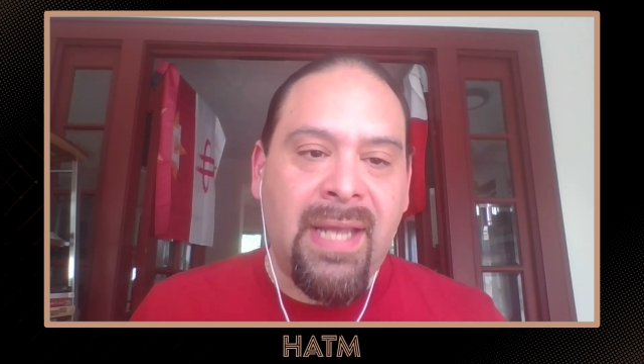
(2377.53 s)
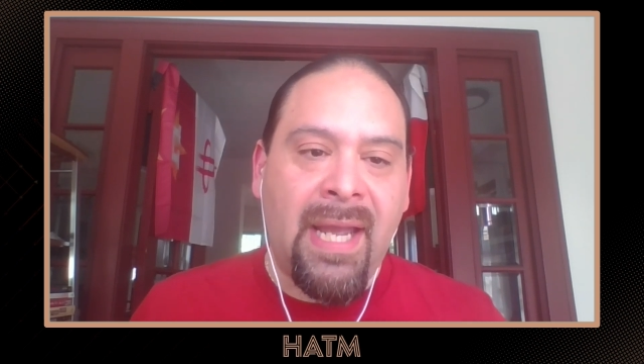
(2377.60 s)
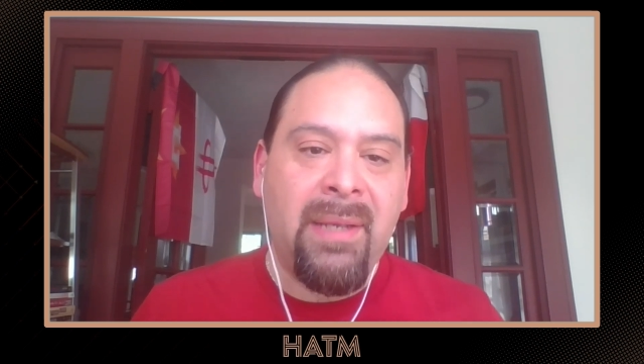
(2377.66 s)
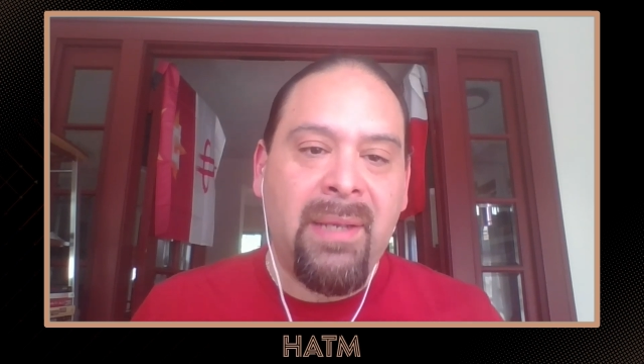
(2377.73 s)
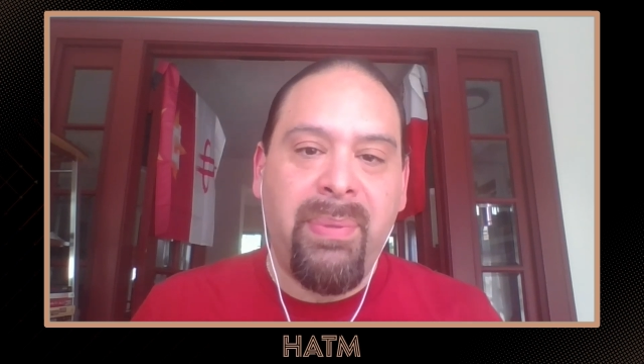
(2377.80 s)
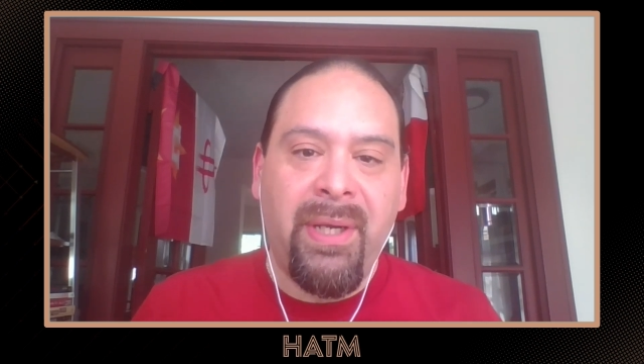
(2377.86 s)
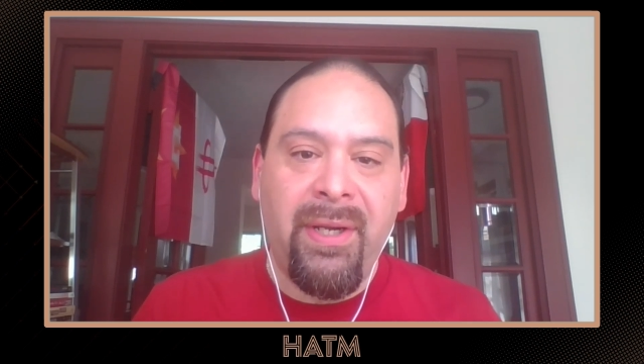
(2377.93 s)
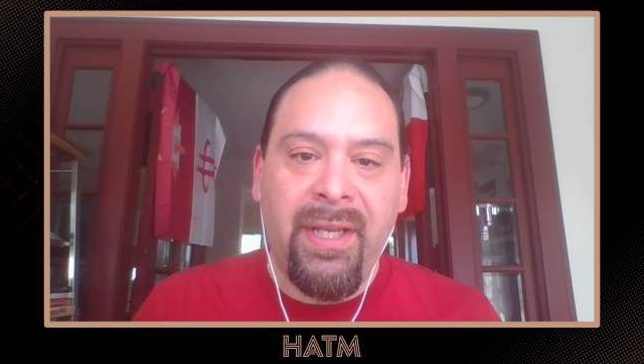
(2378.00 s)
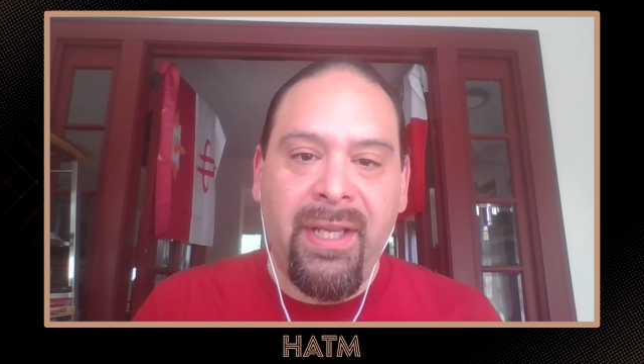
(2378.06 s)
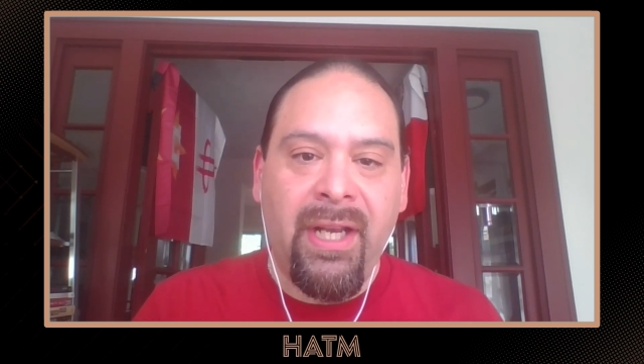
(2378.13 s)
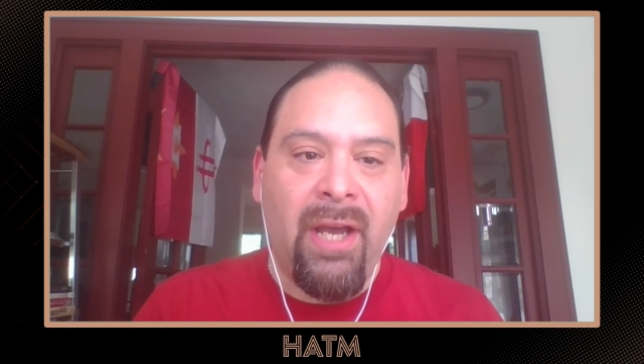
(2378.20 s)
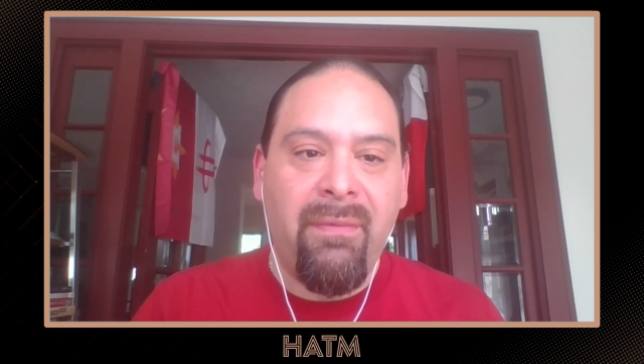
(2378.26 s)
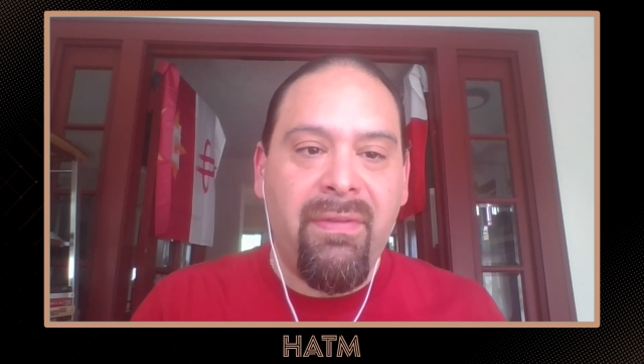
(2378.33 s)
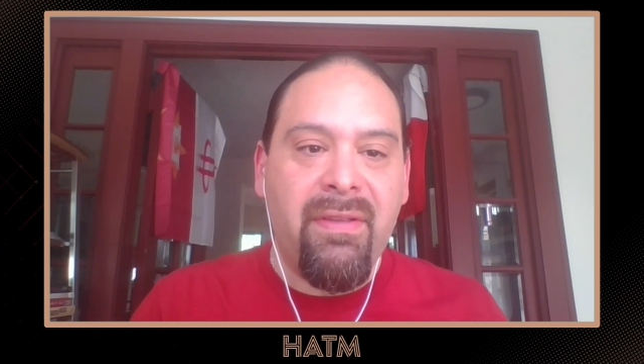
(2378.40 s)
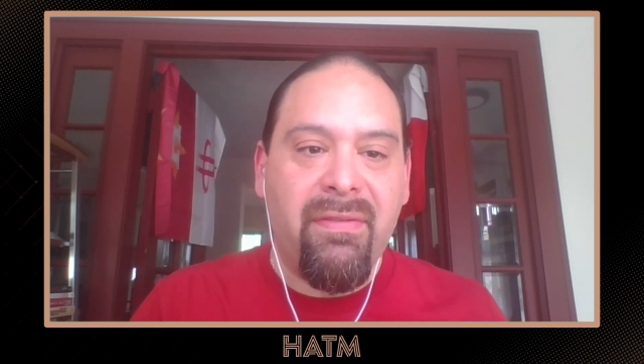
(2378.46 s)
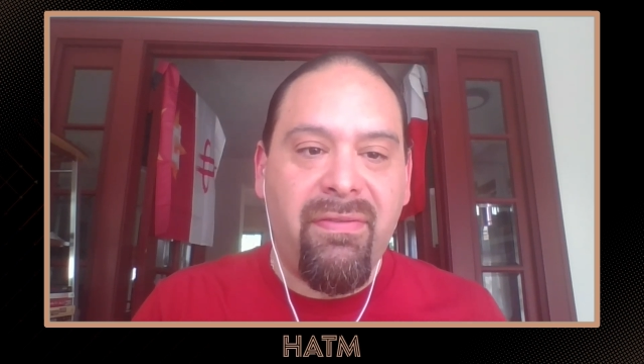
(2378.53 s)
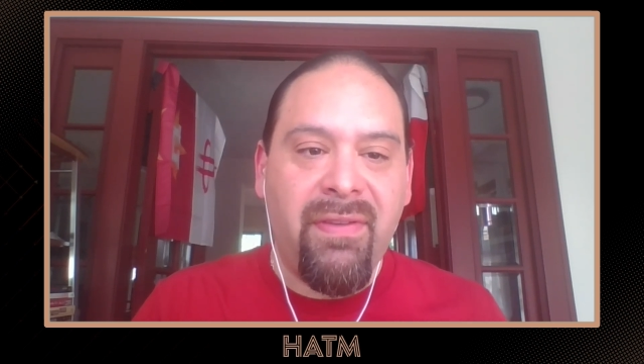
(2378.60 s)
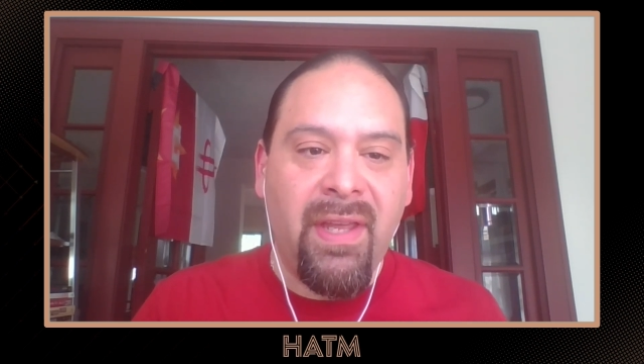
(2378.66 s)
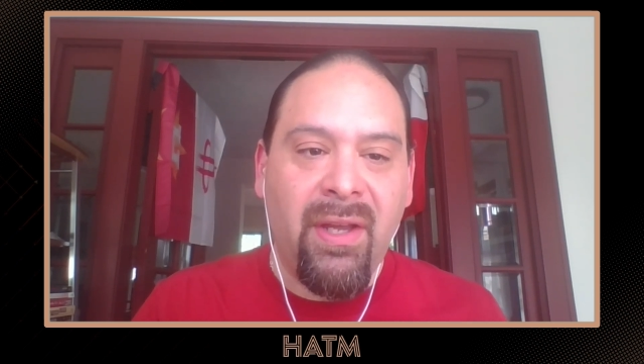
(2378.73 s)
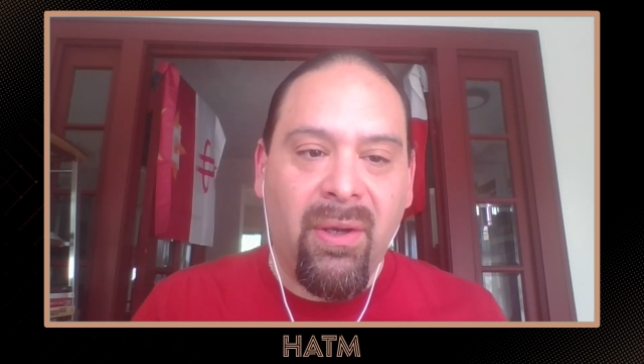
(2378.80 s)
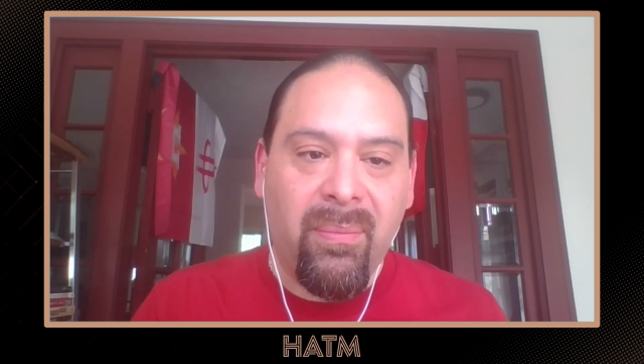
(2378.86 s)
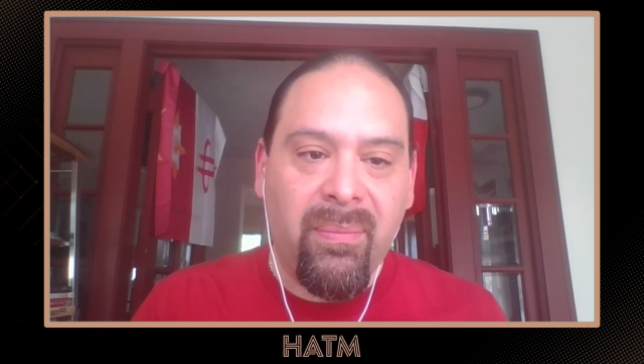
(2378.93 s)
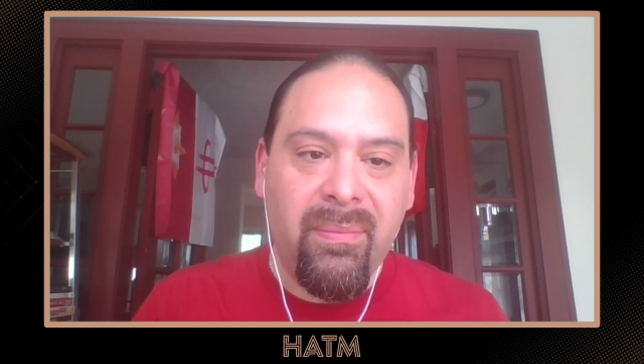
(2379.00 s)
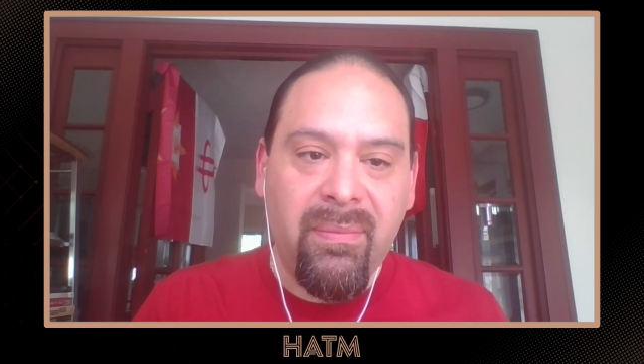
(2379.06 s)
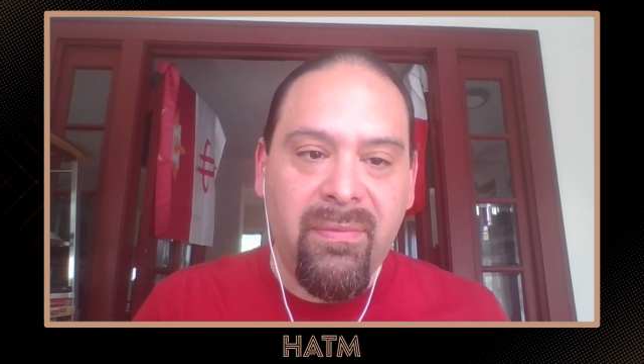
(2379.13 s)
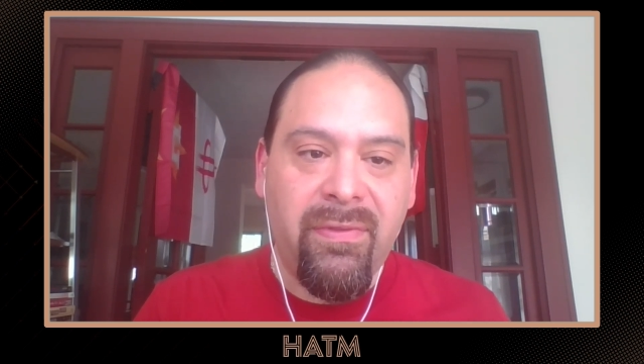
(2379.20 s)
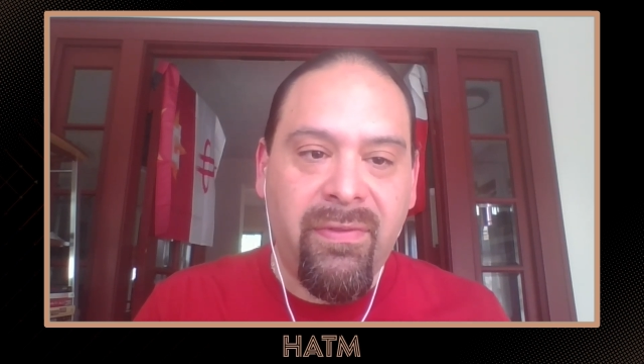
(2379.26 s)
time period of the film